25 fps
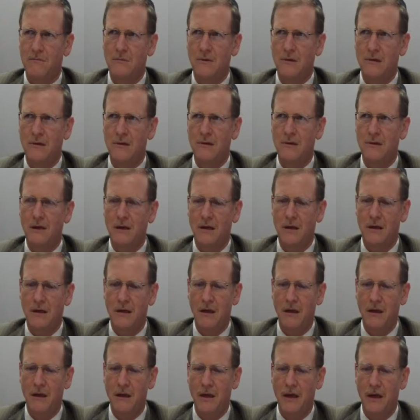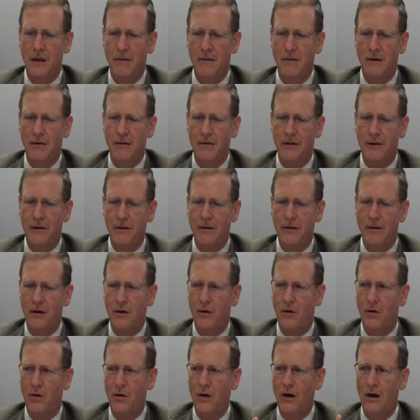in, in, in the,
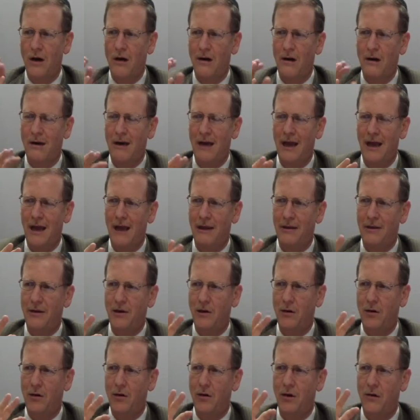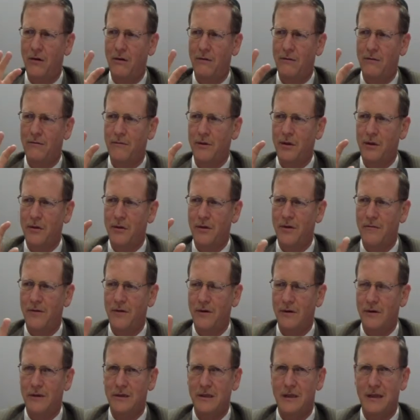the, whole, the whole
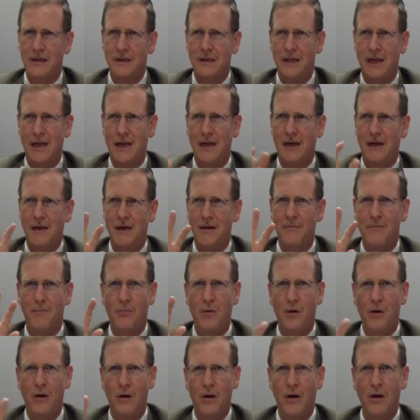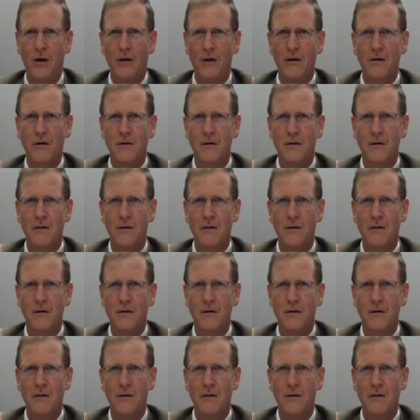universe is like a ball